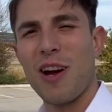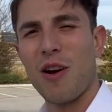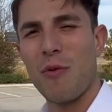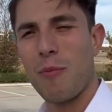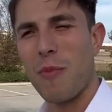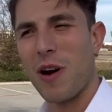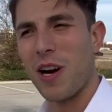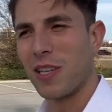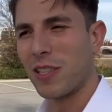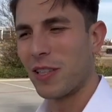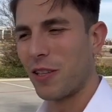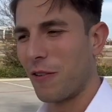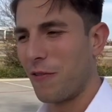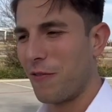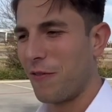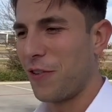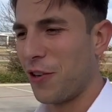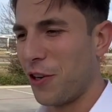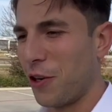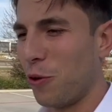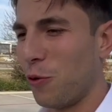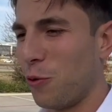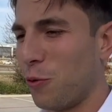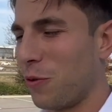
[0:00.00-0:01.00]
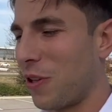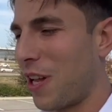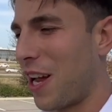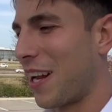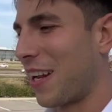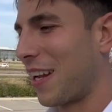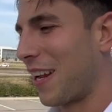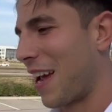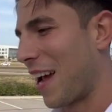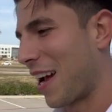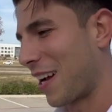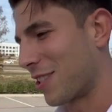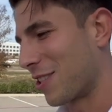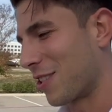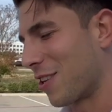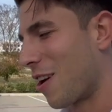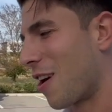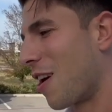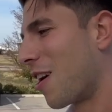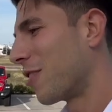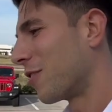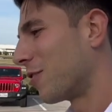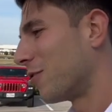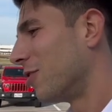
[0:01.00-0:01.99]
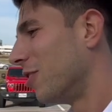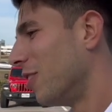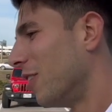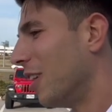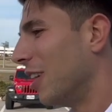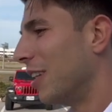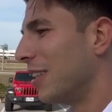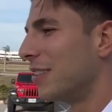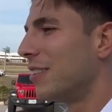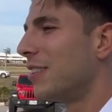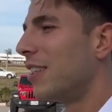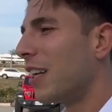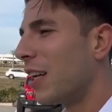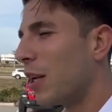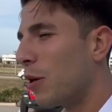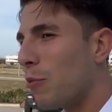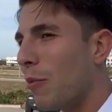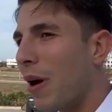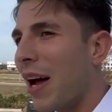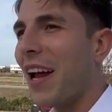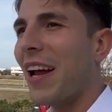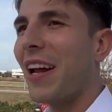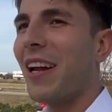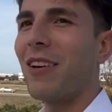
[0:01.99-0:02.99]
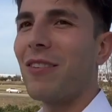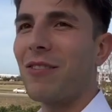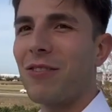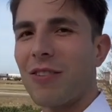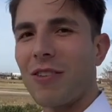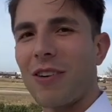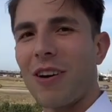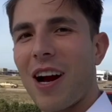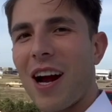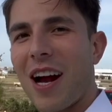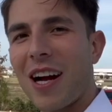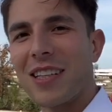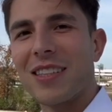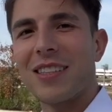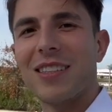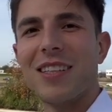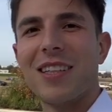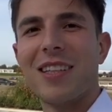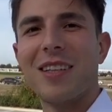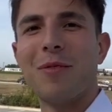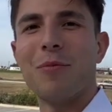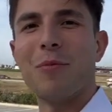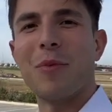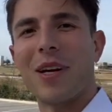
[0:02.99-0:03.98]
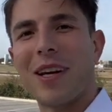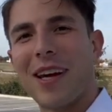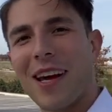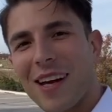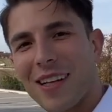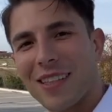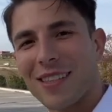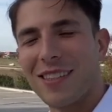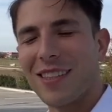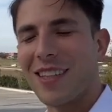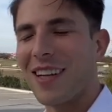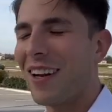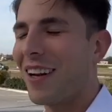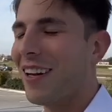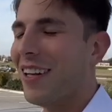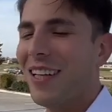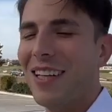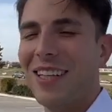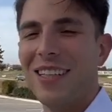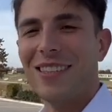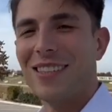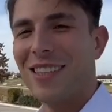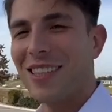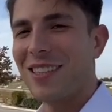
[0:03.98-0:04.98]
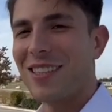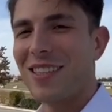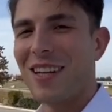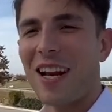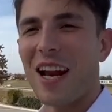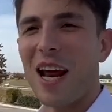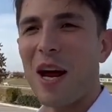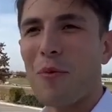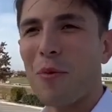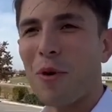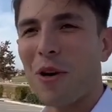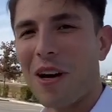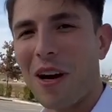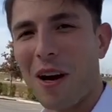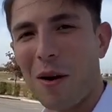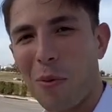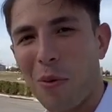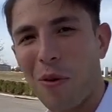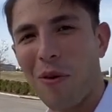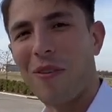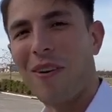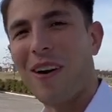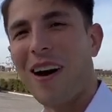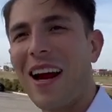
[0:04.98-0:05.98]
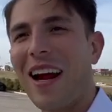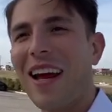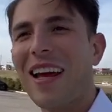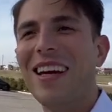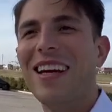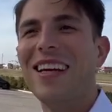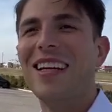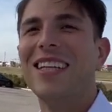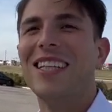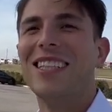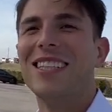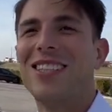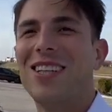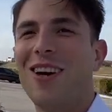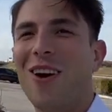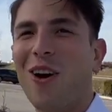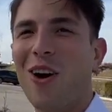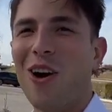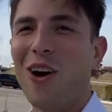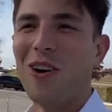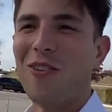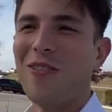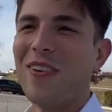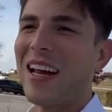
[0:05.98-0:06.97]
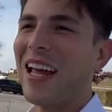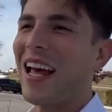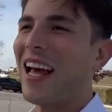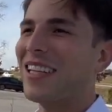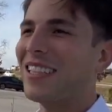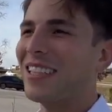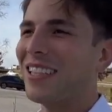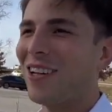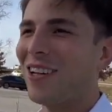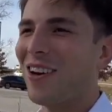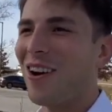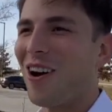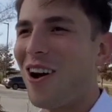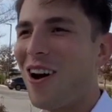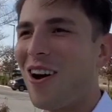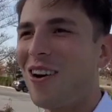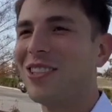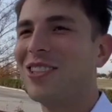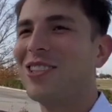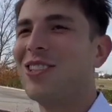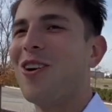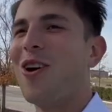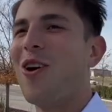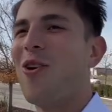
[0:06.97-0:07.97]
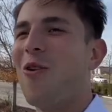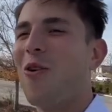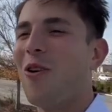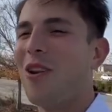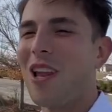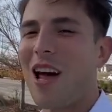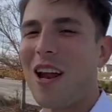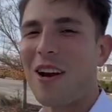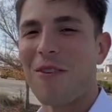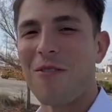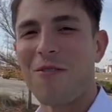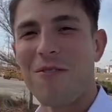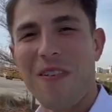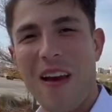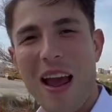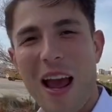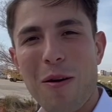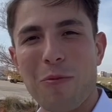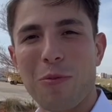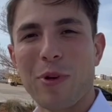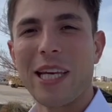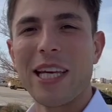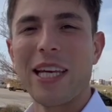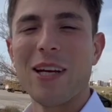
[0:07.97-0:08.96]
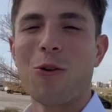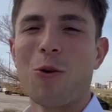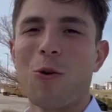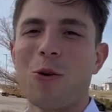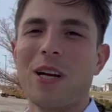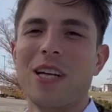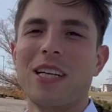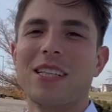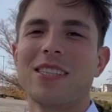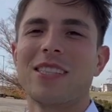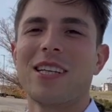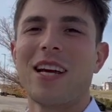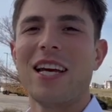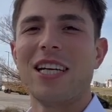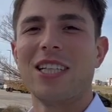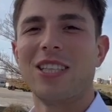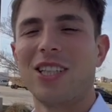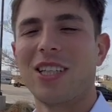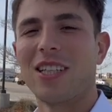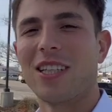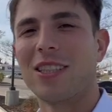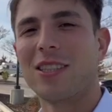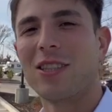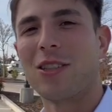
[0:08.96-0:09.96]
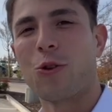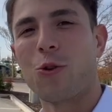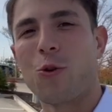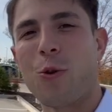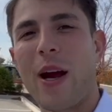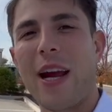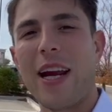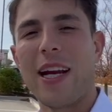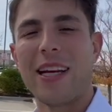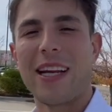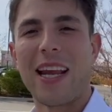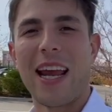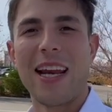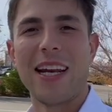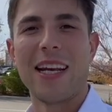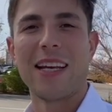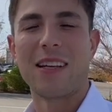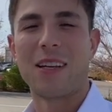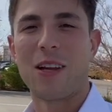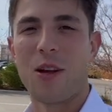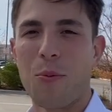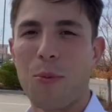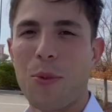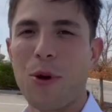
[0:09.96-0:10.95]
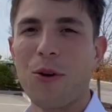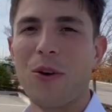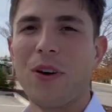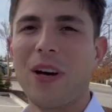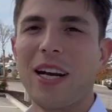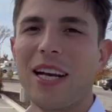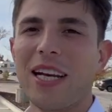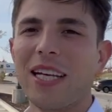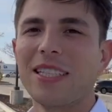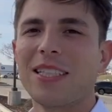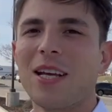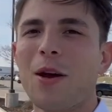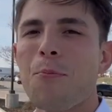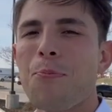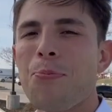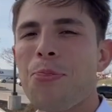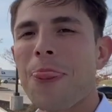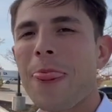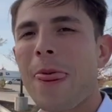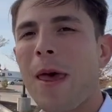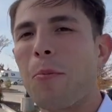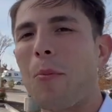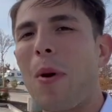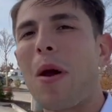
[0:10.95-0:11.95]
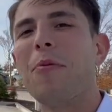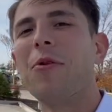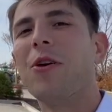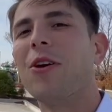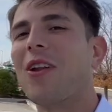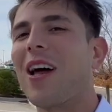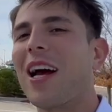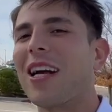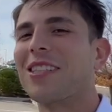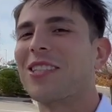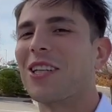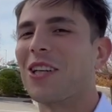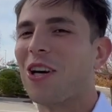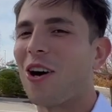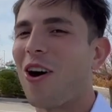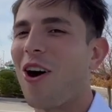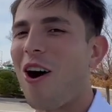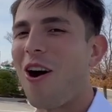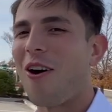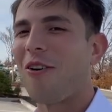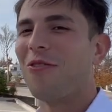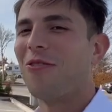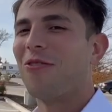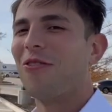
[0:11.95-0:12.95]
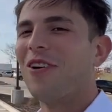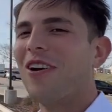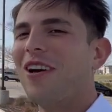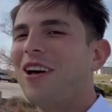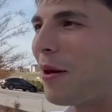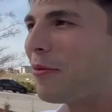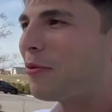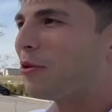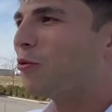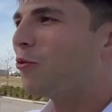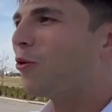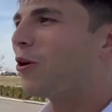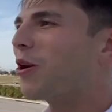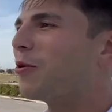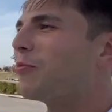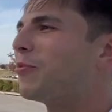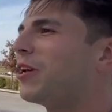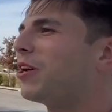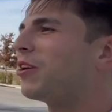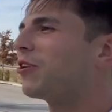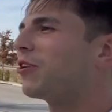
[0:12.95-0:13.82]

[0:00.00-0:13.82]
among the few like Exxon or Citibank, Verizon, McKesson, just to name a couple, right? So Irving has it all. So a lot of family orientations, great gated communities. Maybe you like to golf. Maybe you want to be